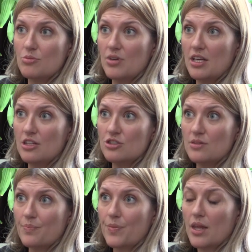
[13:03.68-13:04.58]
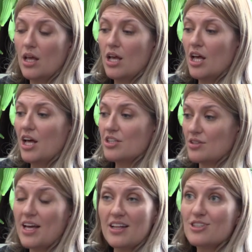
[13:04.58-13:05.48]
from radiation.
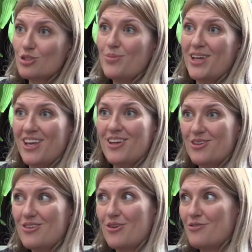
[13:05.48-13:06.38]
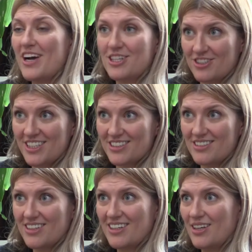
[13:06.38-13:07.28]
So that has to be, you know, factored
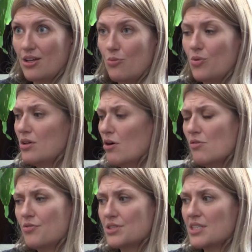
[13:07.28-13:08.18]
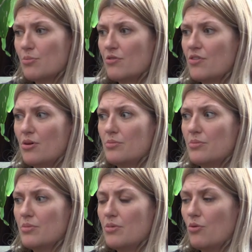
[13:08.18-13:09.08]
in. And we know, for example,
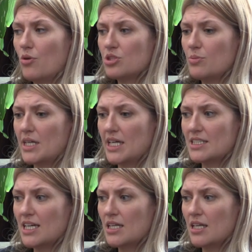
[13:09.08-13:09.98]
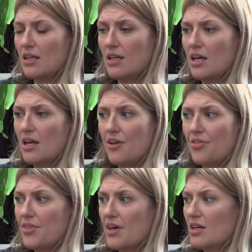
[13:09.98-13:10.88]
from Hiroshima and Nagasaki,
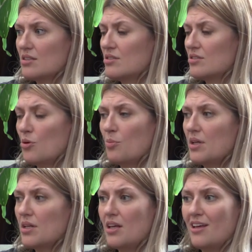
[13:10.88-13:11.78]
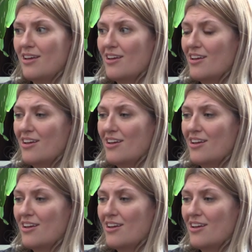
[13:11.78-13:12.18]
that so many